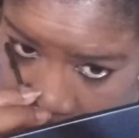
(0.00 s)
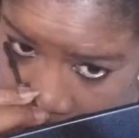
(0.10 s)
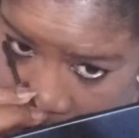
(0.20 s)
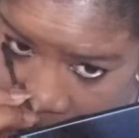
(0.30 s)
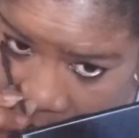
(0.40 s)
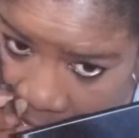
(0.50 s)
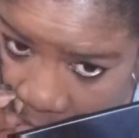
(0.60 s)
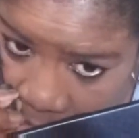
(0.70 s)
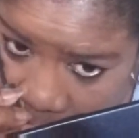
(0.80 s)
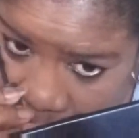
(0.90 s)
I don't think I
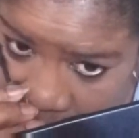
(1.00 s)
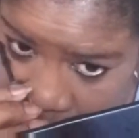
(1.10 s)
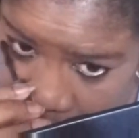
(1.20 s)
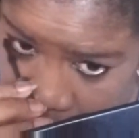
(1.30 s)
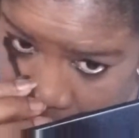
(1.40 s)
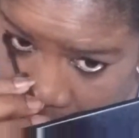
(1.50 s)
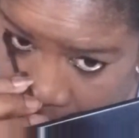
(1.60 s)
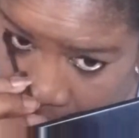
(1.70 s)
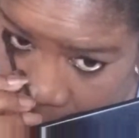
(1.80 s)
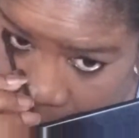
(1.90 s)
would spend
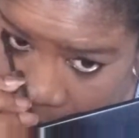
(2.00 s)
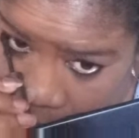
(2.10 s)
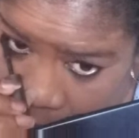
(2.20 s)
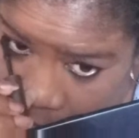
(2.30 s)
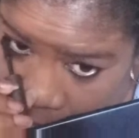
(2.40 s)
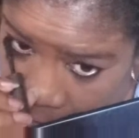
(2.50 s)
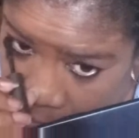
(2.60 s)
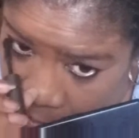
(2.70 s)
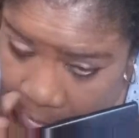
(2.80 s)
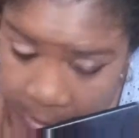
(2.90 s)
$50 on
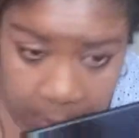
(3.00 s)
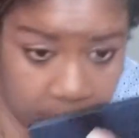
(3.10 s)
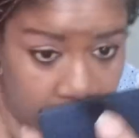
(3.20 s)
mascara